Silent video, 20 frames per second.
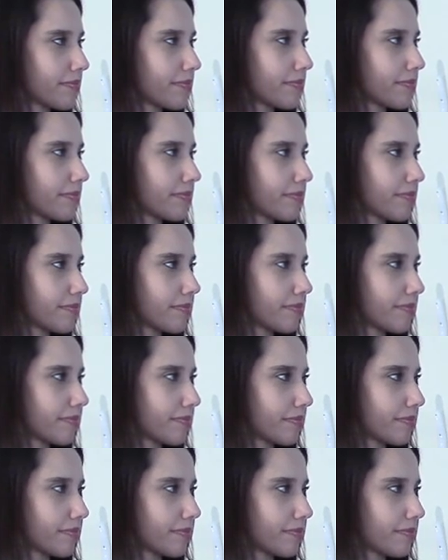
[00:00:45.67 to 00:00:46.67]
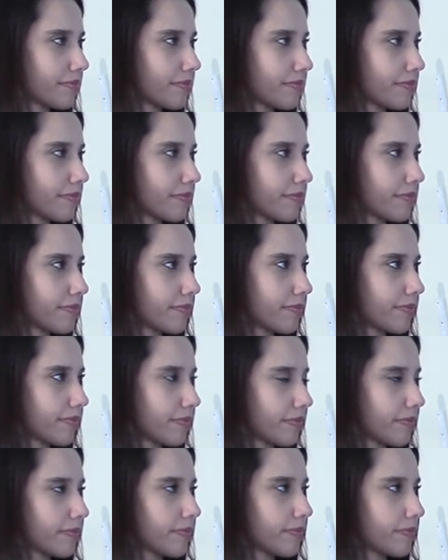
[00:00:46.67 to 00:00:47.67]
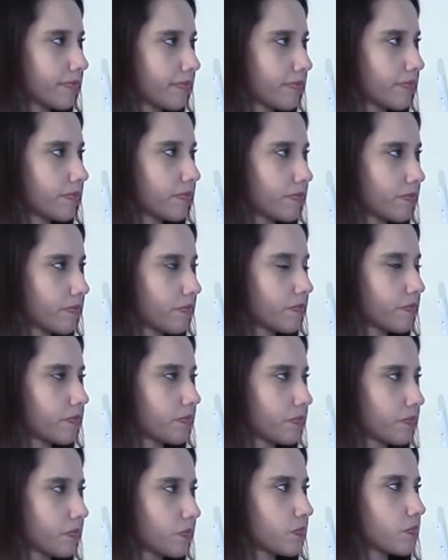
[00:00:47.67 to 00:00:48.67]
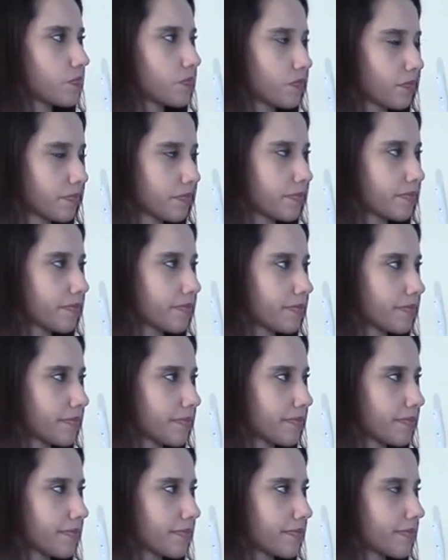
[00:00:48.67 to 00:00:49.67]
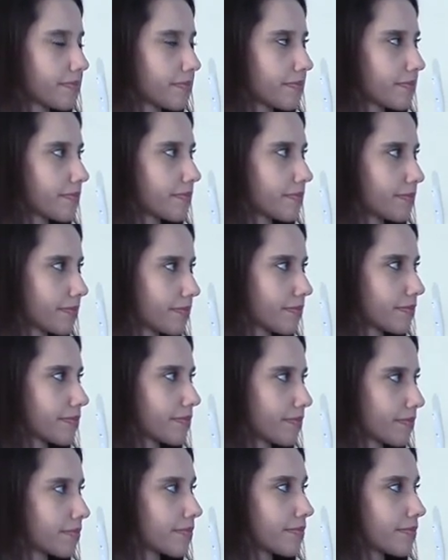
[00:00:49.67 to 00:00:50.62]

[no speech]